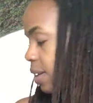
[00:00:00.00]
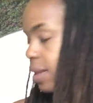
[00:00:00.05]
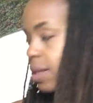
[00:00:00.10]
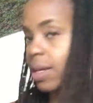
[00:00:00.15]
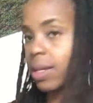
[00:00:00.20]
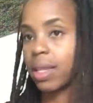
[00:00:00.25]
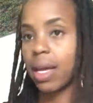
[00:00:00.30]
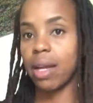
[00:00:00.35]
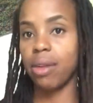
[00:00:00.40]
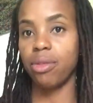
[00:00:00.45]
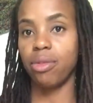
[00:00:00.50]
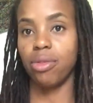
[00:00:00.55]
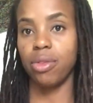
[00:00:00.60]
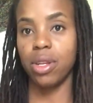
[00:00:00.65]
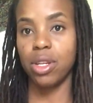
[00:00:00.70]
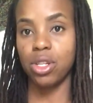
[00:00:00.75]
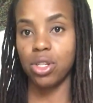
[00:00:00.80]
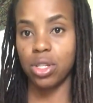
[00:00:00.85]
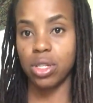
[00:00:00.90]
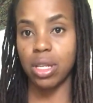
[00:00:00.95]
think that
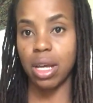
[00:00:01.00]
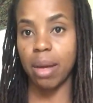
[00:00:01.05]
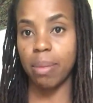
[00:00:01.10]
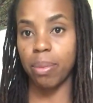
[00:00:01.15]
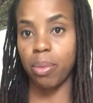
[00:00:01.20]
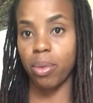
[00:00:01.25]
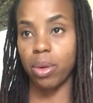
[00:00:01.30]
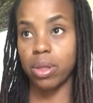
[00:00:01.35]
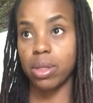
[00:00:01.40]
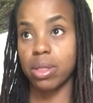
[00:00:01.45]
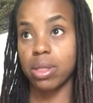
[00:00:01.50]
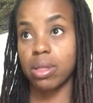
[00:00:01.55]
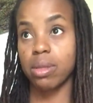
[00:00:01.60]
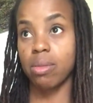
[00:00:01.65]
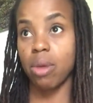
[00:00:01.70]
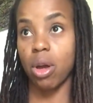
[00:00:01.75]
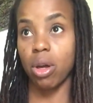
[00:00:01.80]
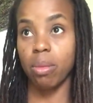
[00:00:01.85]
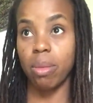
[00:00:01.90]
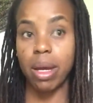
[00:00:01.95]
finishes up what's
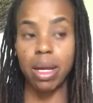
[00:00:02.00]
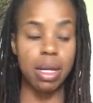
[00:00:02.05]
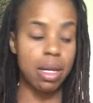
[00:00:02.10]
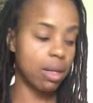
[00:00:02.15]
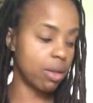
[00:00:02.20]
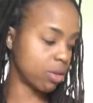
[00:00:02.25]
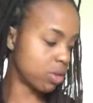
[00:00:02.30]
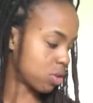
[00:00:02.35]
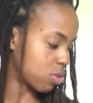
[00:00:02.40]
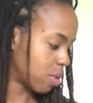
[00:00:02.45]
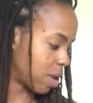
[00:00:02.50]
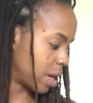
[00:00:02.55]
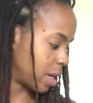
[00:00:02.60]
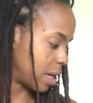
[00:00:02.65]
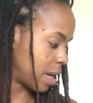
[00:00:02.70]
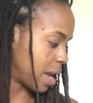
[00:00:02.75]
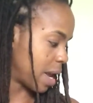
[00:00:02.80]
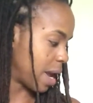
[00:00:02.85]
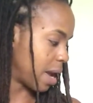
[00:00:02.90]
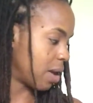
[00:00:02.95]
on my needles right
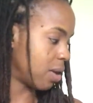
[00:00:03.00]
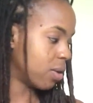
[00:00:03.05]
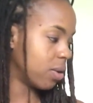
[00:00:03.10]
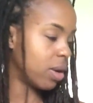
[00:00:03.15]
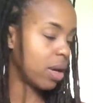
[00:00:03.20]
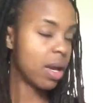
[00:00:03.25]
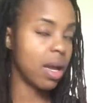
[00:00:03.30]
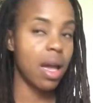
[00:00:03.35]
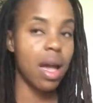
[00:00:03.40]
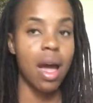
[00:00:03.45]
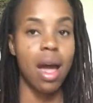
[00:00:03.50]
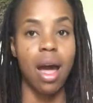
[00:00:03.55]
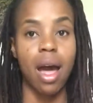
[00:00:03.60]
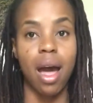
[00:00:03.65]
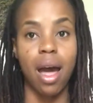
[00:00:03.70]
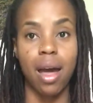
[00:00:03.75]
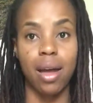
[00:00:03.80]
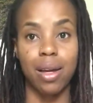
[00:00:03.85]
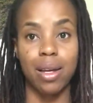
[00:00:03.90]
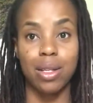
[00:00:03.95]
now.
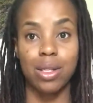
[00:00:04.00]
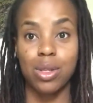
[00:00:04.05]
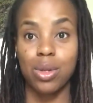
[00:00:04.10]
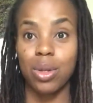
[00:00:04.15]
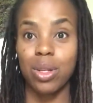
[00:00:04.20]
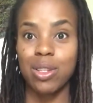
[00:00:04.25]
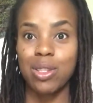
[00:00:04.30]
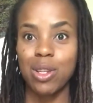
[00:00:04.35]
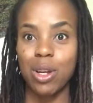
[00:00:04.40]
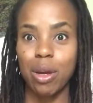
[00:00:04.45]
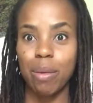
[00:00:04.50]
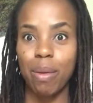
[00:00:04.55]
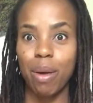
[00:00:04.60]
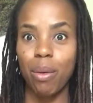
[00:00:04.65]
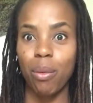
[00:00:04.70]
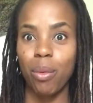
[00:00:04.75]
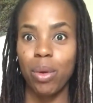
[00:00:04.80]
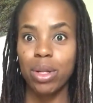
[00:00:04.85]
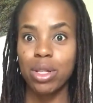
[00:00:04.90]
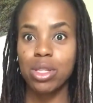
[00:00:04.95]
So let's talk
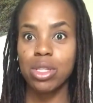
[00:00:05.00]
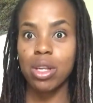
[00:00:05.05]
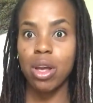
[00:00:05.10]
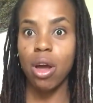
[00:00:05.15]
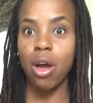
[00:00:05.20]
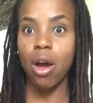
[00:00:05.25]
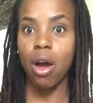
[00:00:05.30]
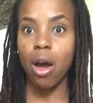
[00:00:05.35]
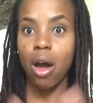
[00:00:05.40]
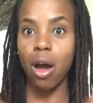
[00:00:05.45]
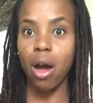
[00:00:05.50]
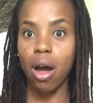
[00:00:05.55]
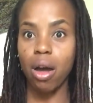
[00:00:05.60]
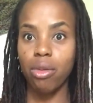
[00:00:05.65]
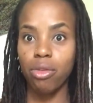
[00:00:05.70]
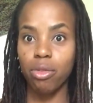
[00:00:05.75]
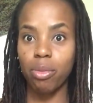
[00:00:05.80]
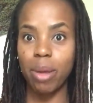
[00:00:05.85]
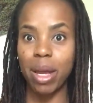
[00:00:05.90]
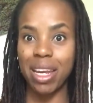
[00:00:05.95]
about what's
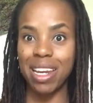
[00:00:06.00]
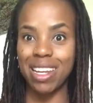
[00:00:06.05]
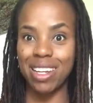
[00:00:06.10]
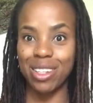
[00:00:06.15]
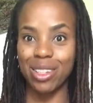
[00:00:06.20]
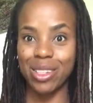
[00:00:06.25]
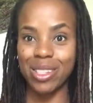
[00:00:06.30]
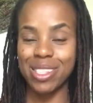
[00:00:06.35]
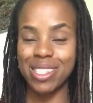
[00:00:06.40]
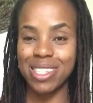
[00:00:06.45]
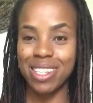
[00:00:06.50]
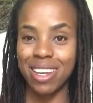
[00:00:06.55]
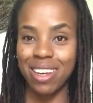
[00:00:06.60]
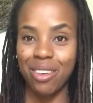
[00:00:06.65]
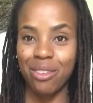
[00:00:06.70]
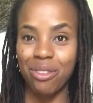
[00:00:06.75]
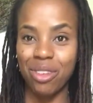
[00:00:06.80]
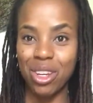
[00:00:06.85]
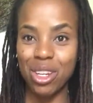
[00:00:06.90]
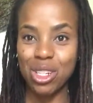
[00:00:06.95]
off my needles,
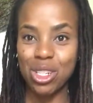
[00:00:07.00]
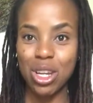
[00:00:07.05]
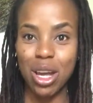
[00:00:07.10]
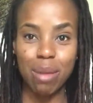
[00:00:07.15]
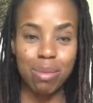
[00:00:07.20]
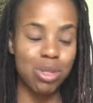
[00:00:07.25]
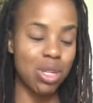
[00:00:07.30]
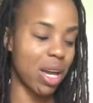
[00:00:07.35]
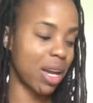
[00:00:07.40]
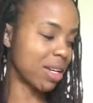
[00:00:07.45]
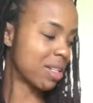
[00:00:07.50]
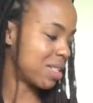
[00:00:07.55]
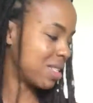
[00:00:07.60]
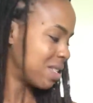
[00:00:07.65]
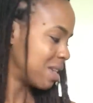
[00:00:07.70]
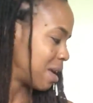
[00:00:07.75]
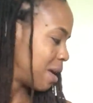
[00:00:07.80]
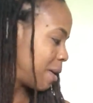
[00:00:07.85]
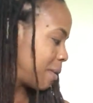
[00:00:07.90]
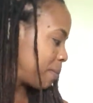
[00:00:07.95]
finished
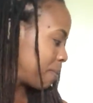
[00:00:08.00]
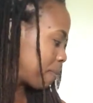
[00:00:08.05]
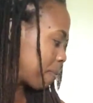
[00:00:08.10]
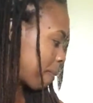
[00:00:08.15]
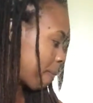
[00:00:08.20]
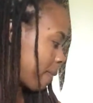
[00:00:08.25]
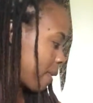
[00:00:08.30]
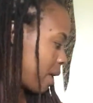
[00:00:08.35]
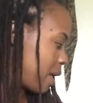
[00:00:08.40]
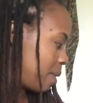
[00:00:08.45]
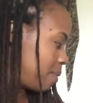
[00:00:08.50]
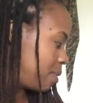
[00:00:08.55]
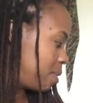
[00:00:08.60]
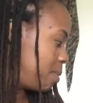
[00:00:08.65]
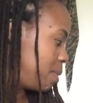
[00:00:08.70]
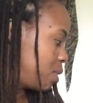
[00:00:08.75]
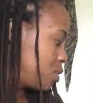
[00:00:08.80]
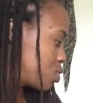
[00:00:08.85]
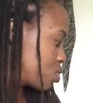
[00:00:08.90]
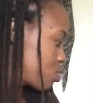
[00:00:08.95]
objects. The
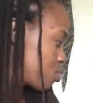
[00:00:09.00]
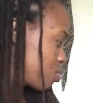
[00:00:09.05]
most